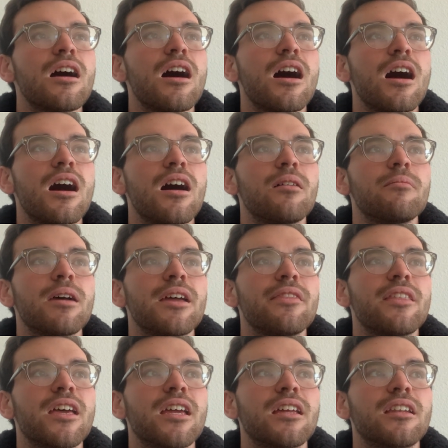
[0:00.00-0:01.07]
And
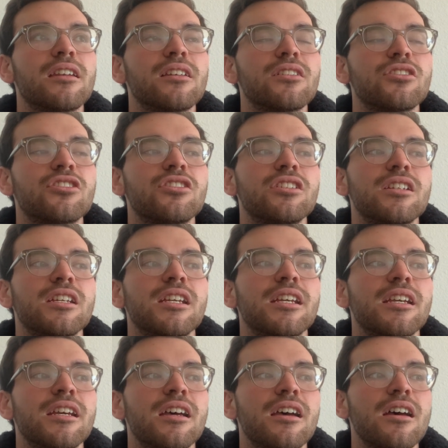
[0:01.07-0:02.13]
then
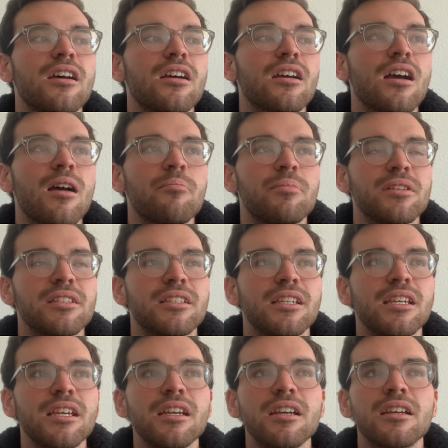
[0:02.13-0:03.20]
she got
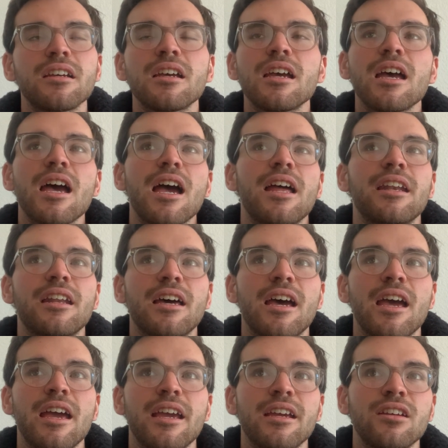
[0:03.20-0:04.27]
busy, and
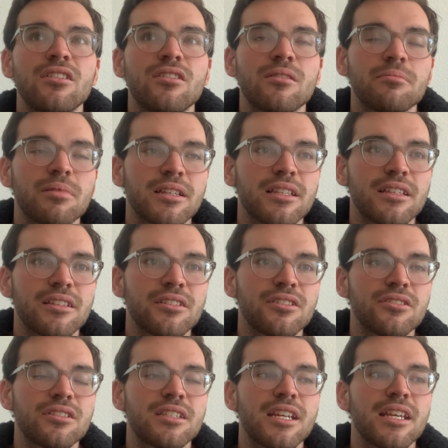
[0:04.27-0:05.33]
I completely
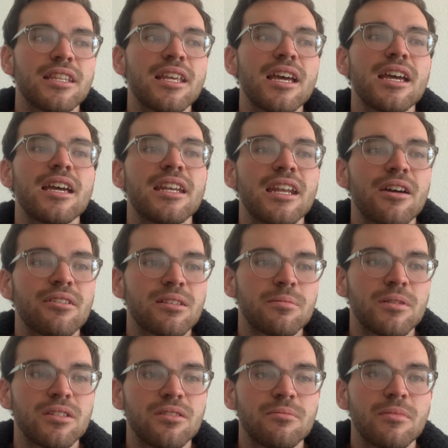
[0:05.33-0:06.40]
understand that. And now it's
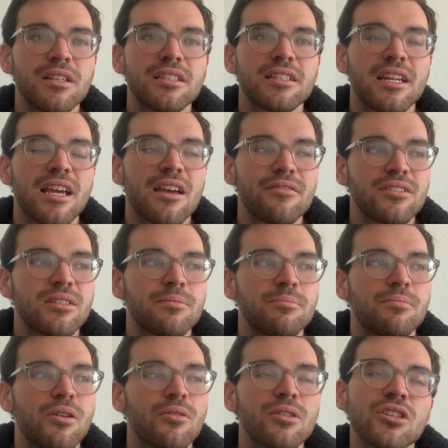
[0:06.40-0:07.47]
been 2 months, and I haven't
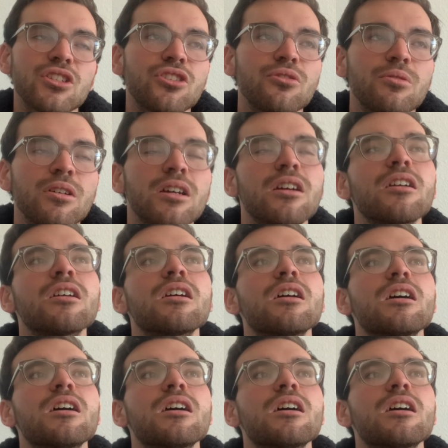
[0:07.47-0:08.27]
spoken to her.